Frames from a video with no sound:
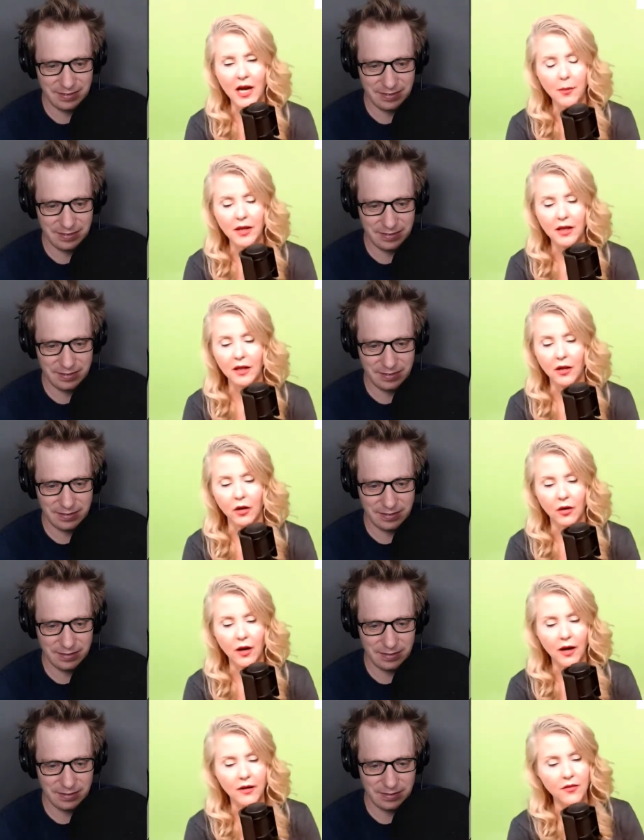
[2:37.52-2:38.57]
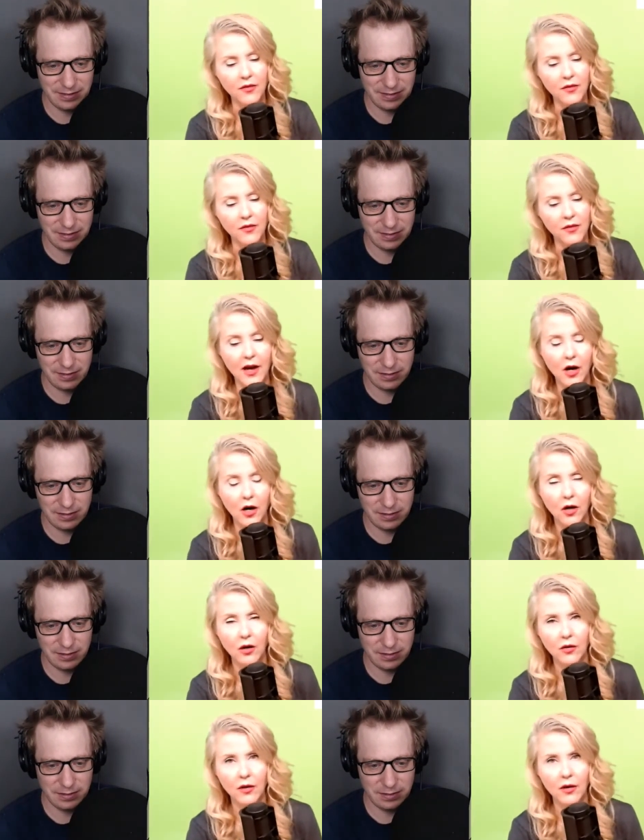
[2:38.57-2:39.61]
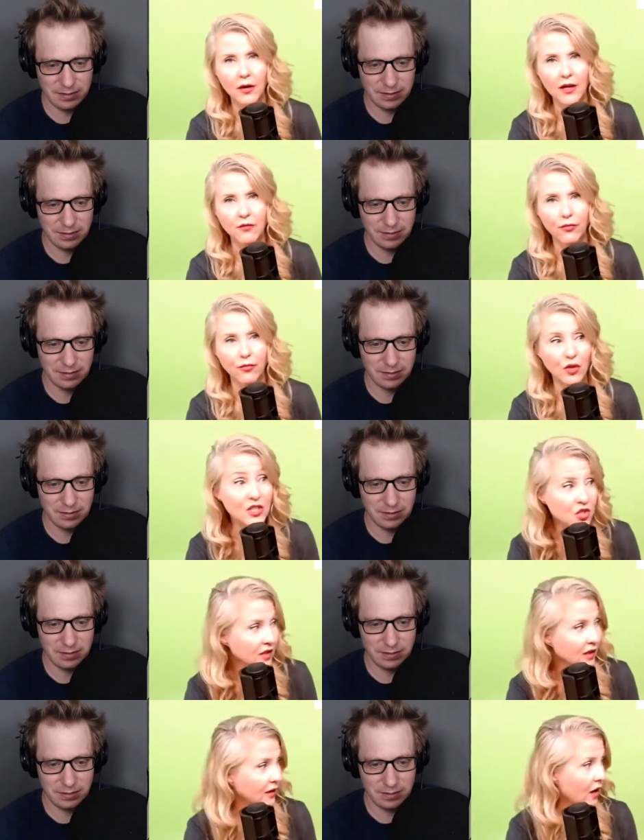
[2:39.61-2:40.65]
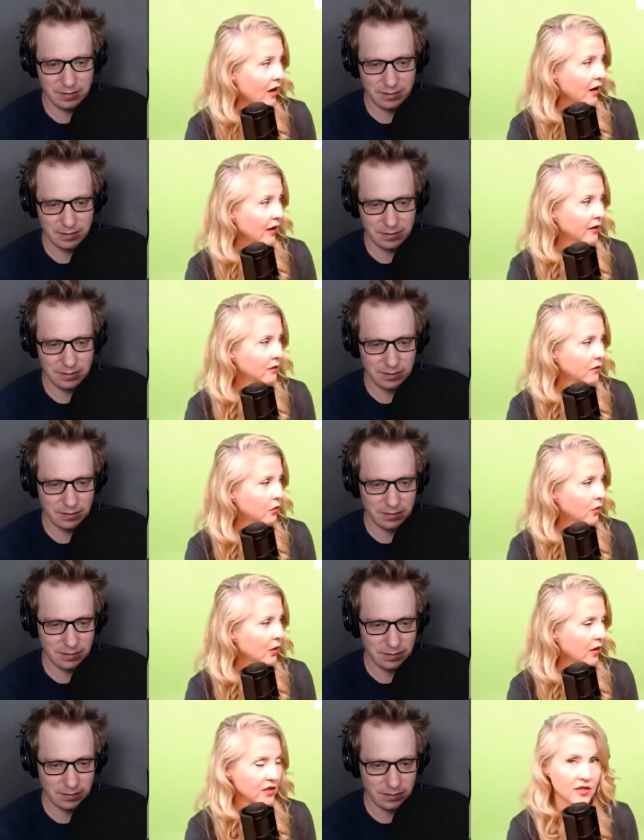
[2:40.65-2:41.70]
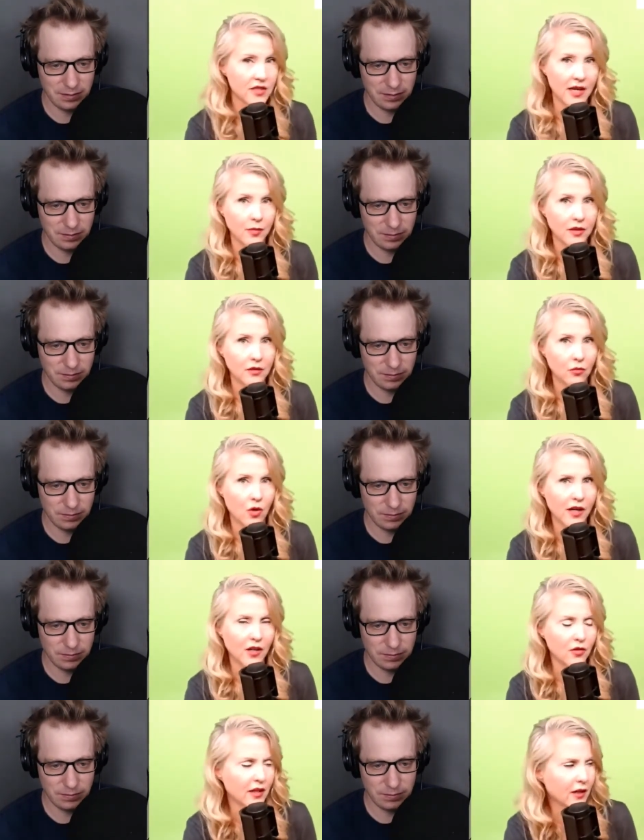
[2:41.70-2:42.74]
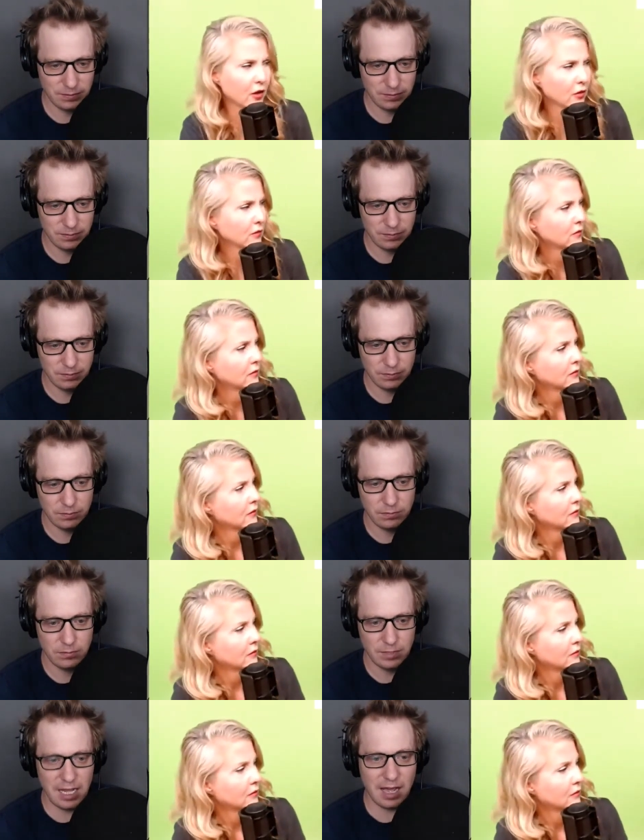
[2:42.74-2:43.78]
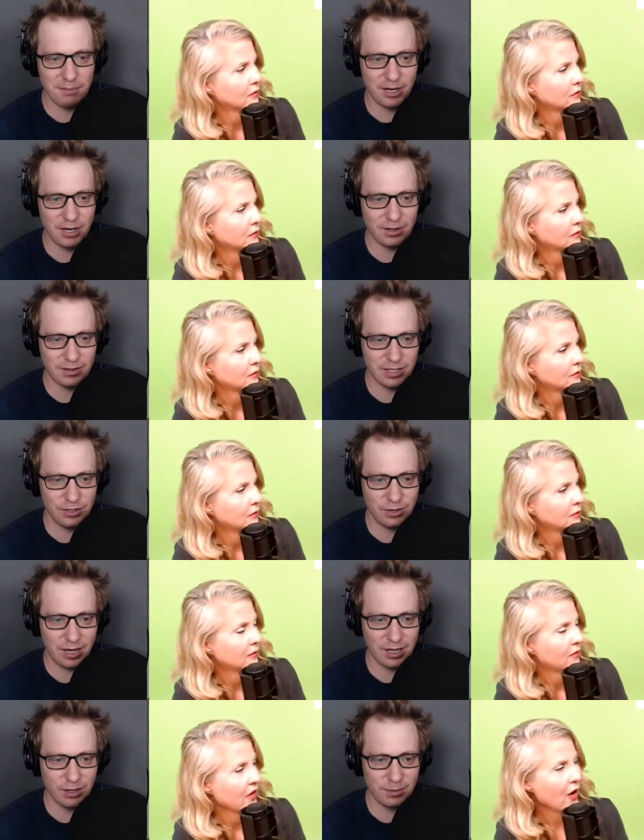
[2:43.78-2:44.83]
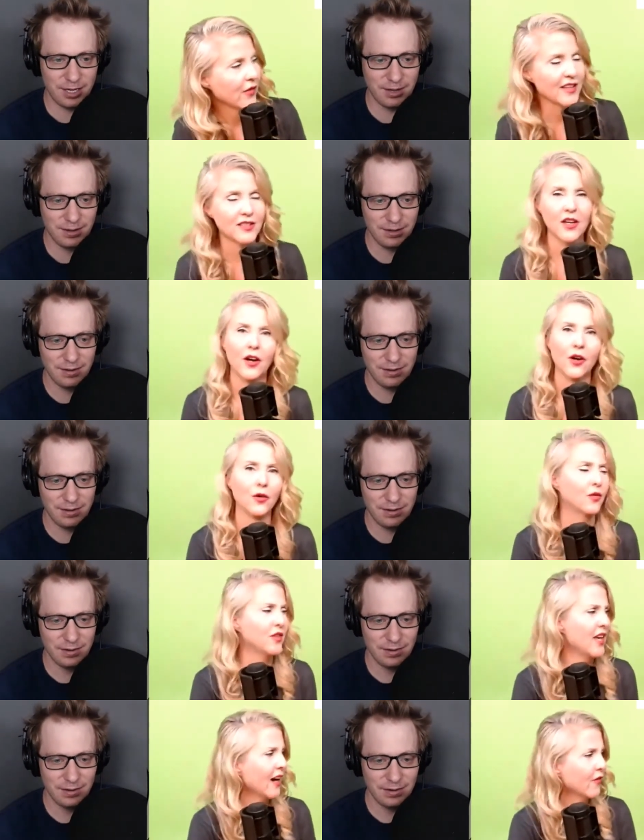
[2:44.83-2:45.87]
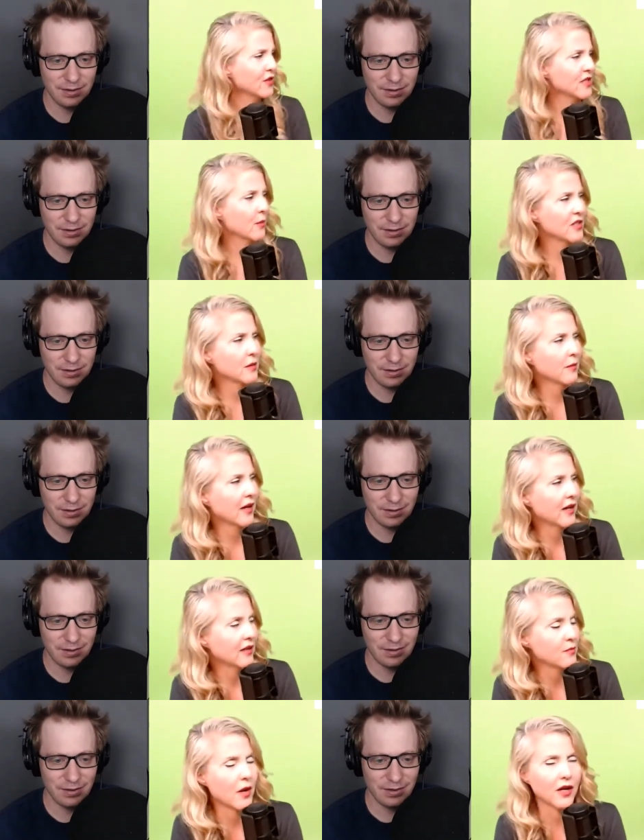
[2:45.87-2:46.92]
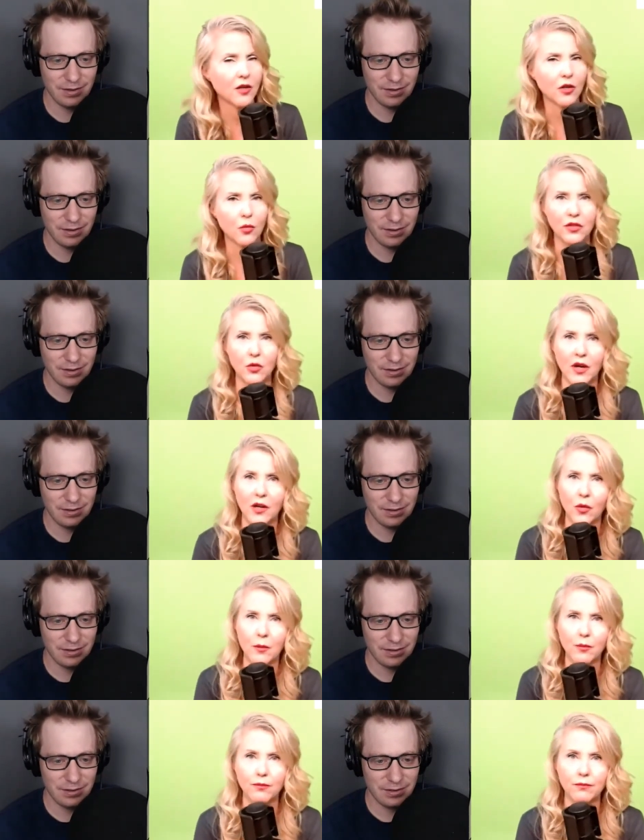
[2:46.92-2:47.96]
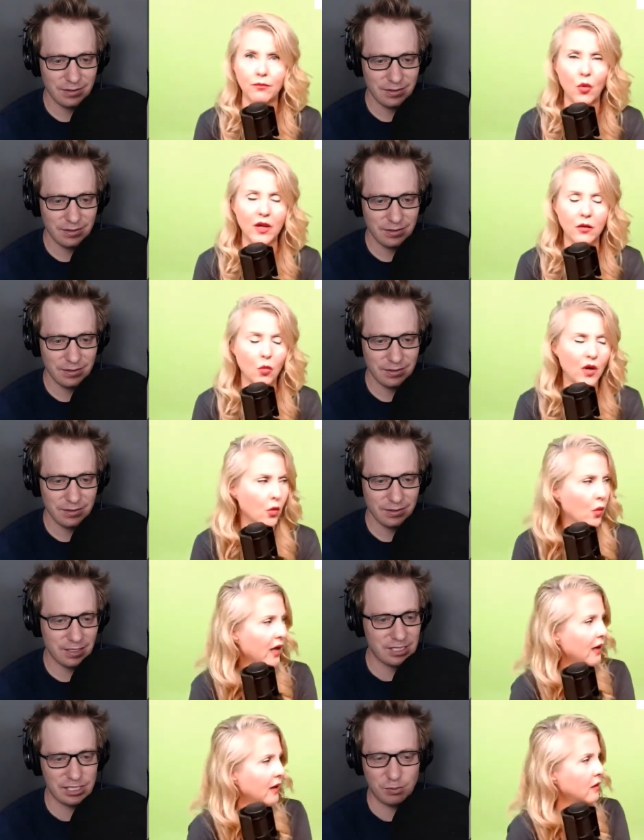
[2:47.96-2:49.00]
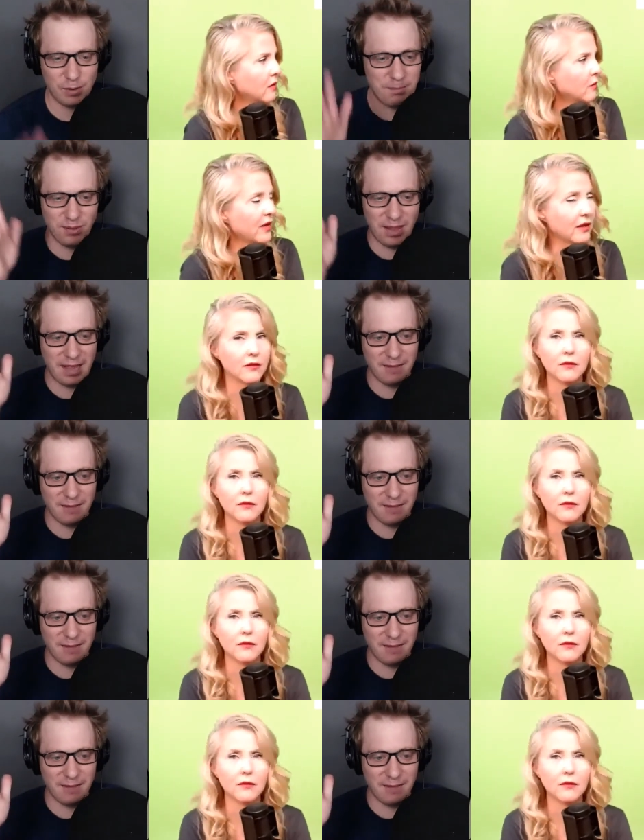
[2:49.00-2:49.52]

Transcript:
Speaker 1: happening here. They are infringing on, wait, what just happened? Ron, are you there?
Speaker 2: Yeah, I'm here. Can you not hear me?
Speaker 1: Oh, let's go. Yeah, for some reason, my monitor with you on it went away.
Speaker 2: It just went blank